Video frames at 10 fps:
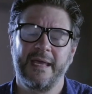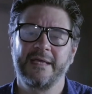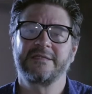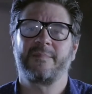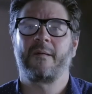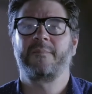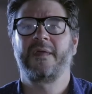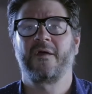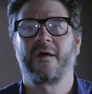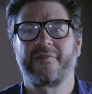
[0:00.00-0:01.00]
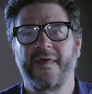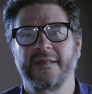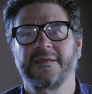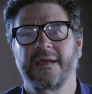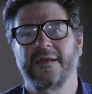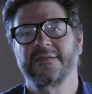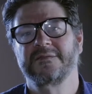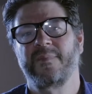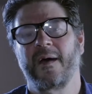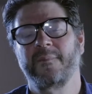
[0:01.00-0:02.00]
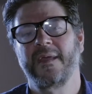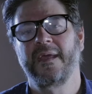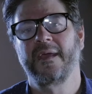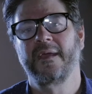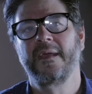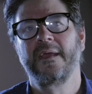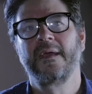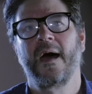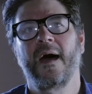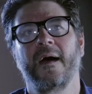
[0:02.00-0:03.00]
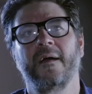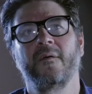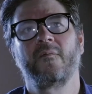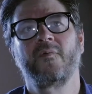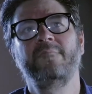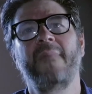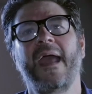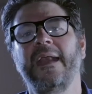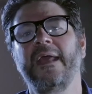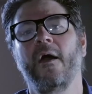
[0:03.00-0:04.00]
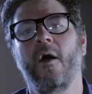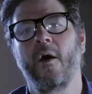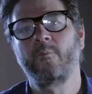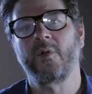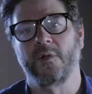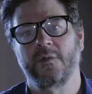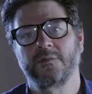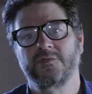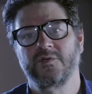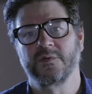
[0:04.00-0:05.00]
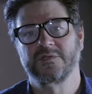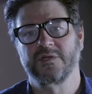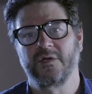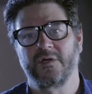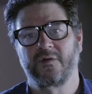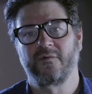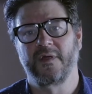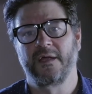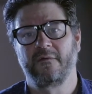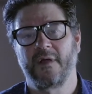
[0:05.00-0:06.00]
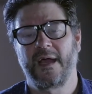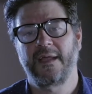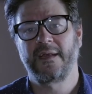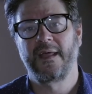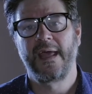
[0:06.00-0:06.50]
It's about being authentic, and it's about being remaining humble to a certain degree, right?